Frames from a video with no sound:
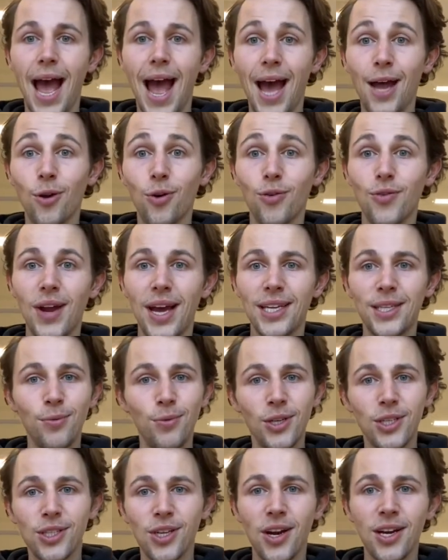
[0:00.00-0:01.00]
And already
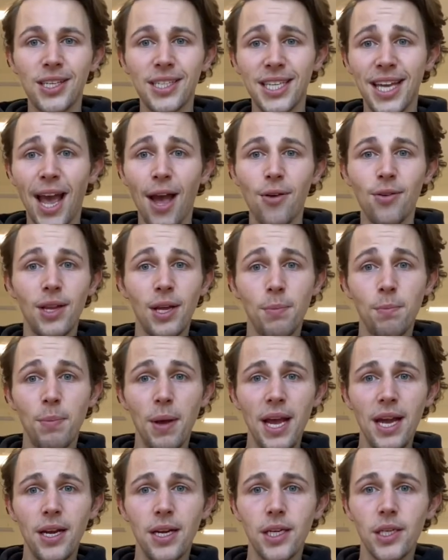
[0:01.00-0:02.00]
we're starting to count in
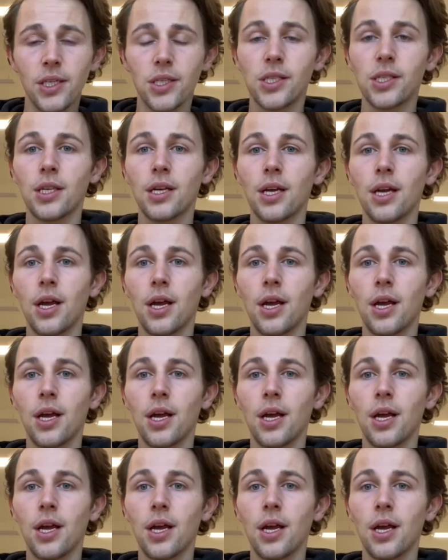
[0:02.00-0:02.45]
pairs.